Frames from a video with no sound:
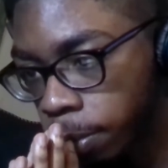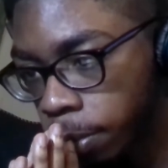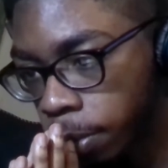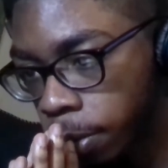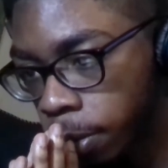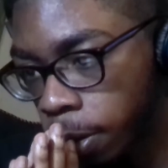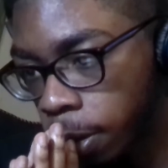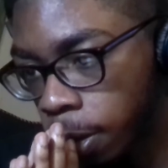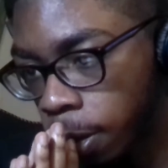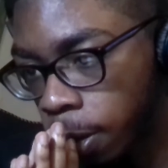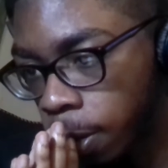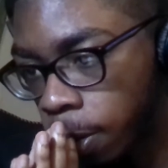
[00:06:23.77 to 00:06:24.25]

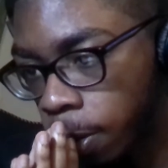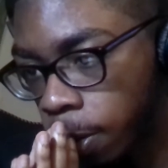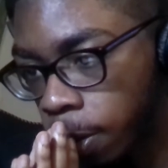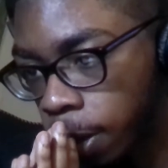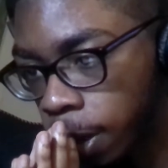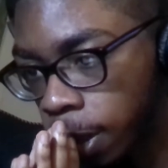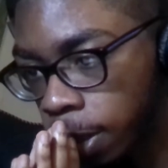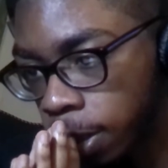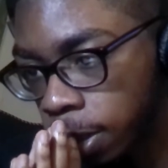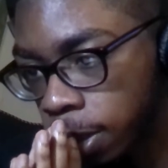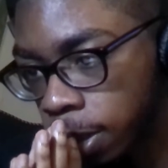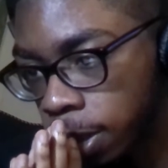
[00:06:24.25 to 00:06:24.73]
Bro,
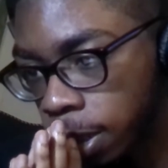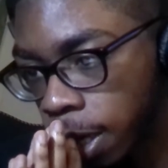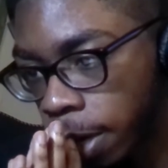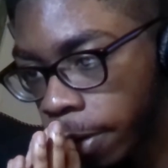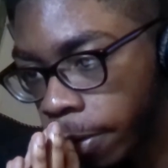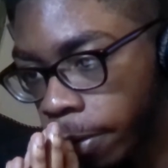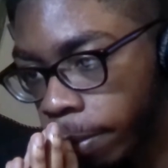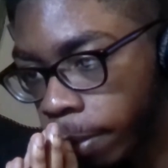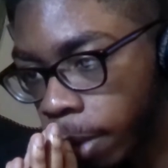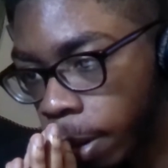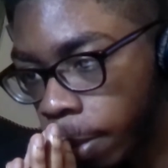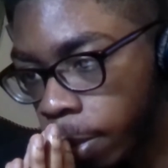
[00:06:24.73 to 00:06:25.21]
I just
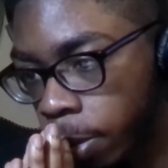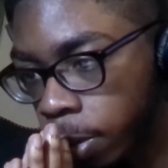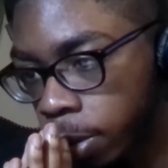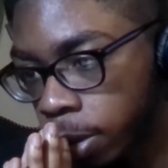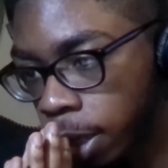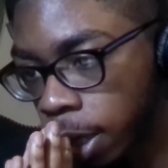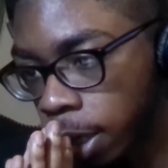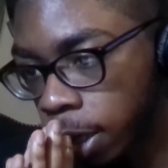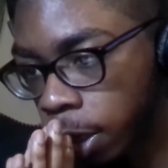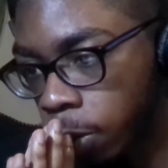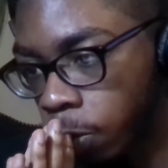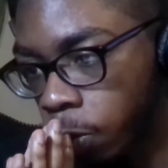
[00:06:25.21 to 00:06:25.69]
can't remember
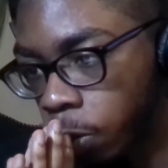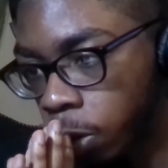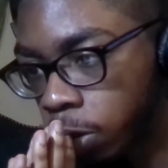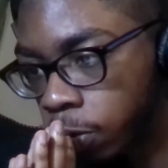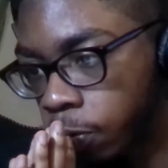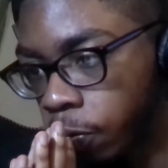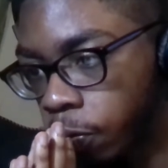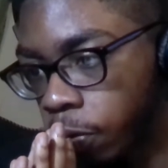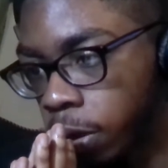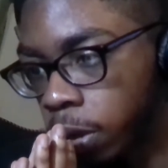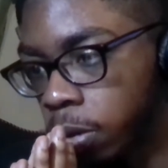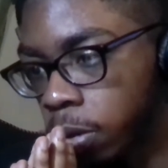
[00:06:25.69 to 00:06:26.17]
exactly which
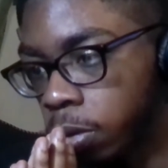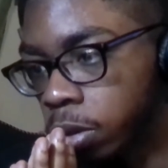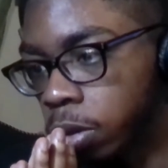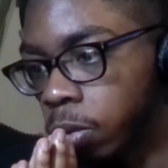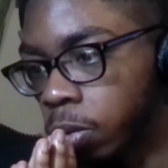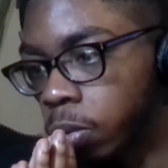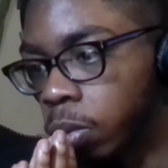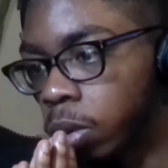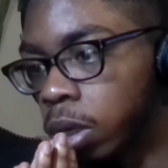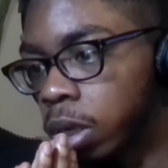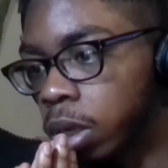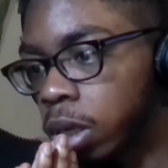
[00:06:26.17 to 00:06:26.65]
videos
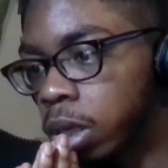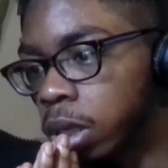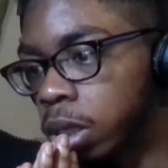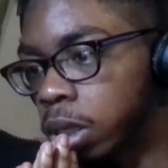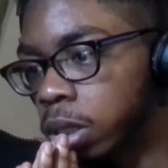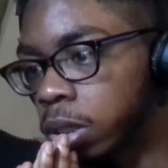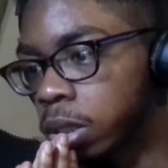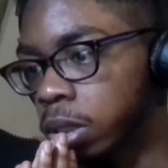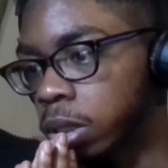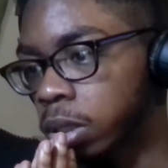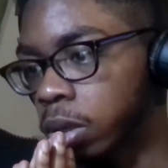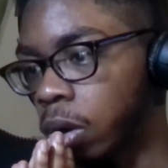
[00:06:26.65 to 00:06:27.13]
it
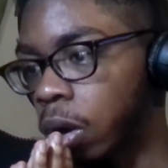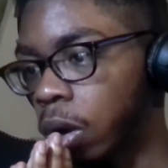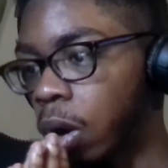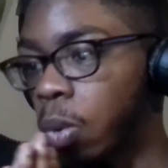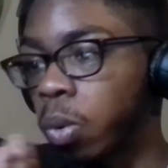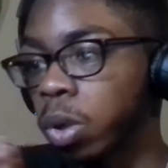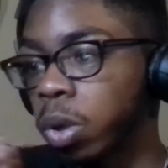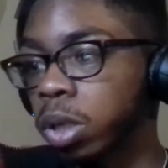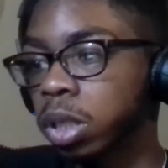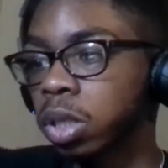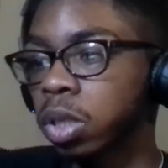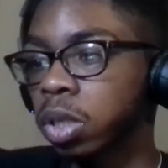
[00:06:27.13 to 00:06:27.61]
was or
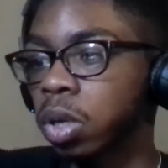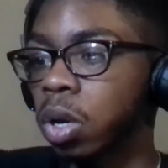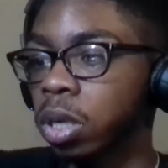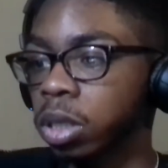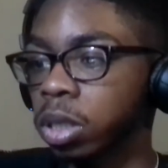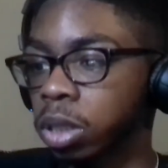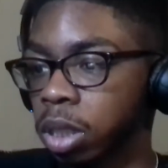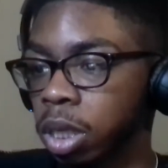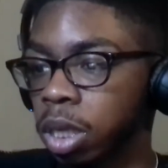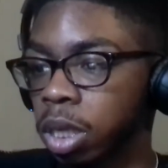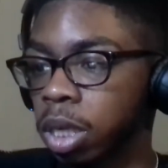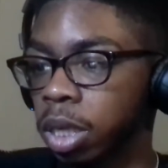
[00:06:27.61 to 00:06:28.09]
which
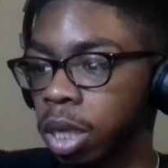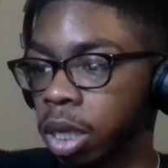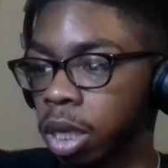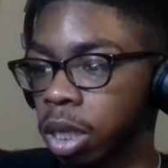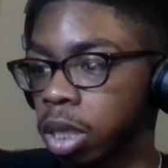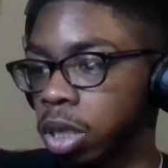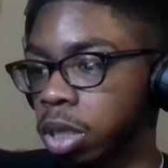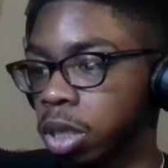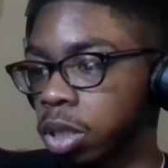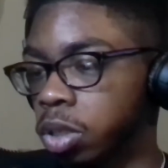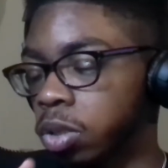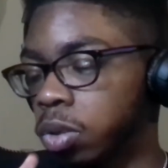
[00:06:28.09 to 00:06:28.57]
songs he
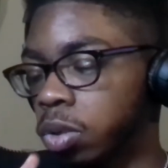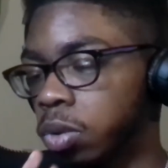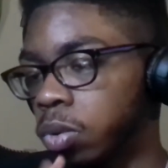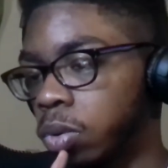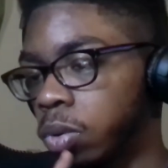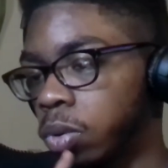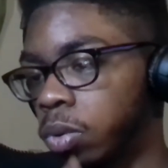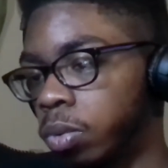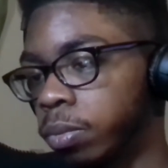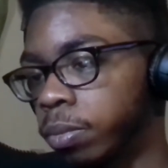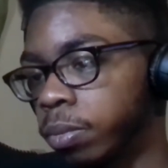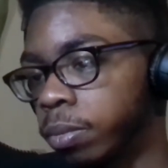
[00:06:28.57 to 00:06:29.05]
connected it
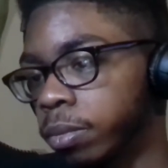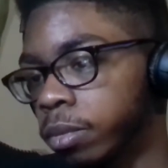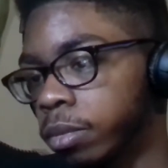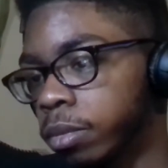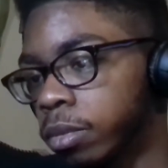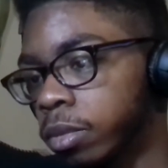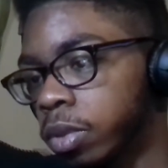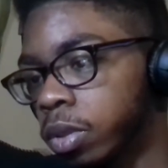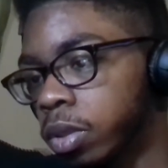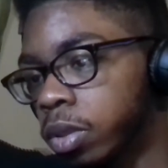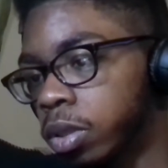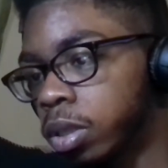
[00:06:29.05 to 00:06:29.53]
to.
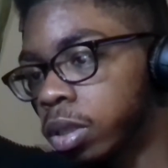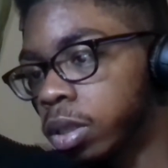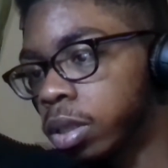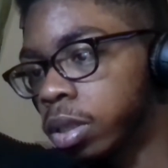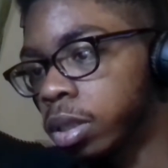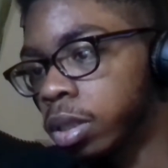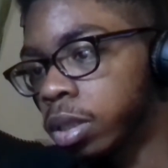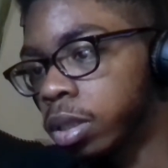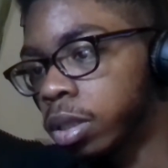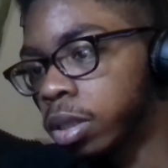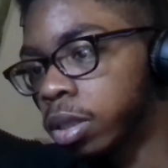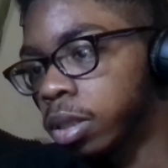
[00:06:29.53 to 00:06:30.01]

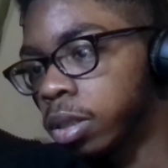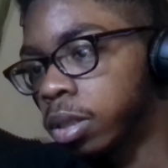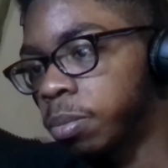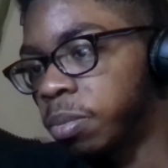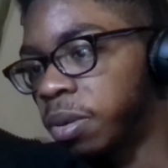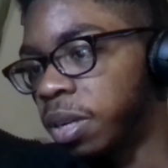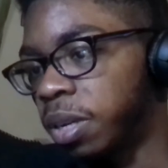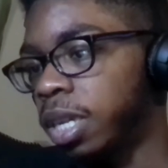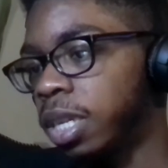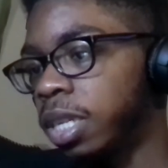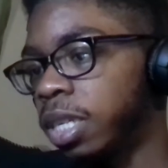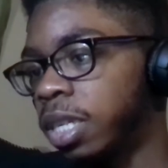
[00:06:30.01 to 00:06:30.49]

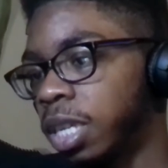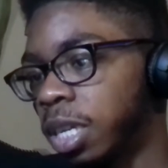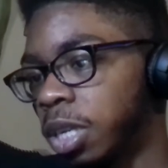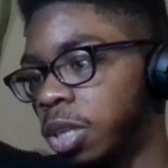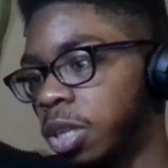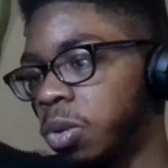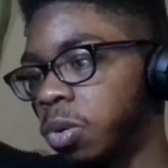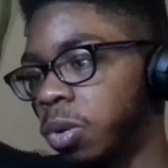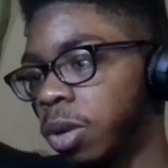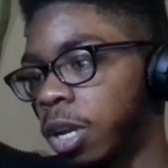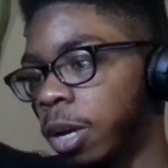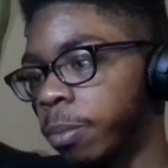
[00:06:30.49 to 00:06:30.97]
But he
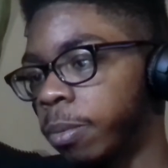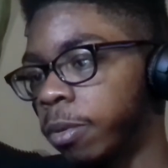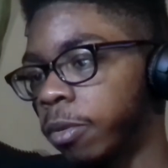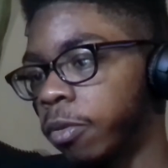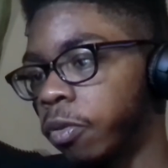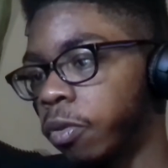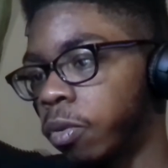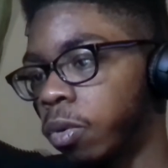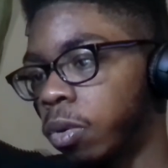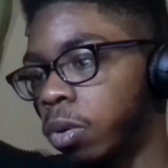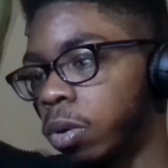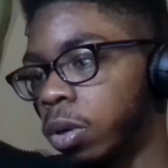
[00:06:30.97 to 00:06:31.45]
did do that
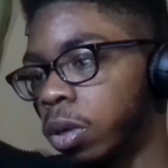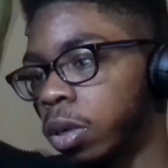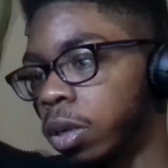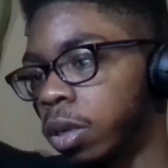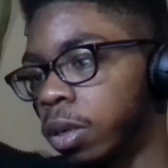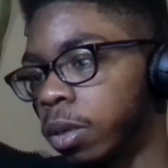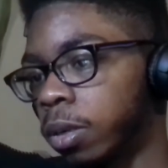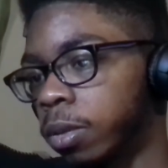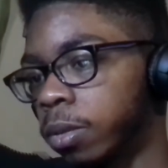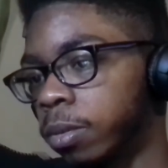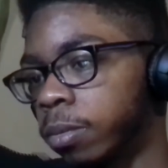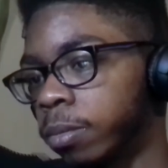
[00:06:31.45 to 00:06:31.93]

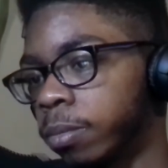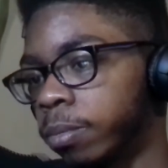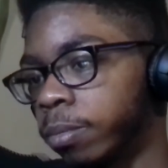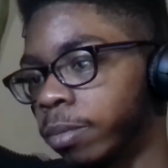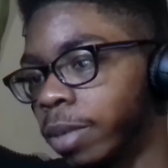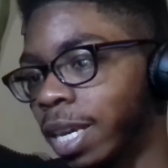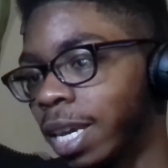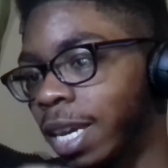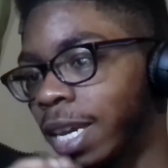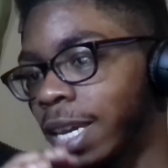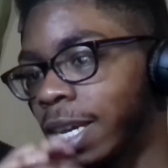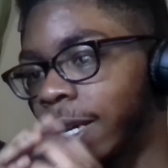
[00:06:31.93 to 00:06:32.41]
before.
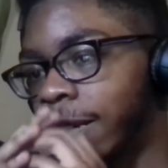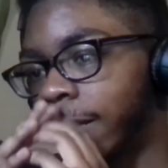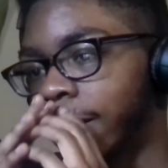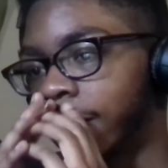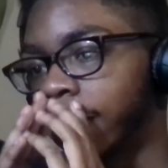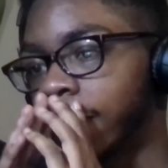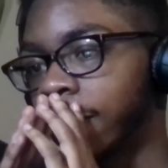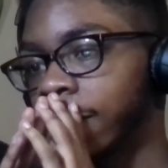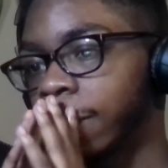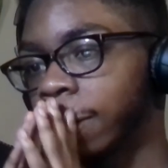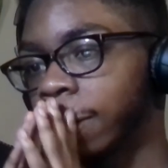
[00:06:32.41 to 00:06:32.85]
Man.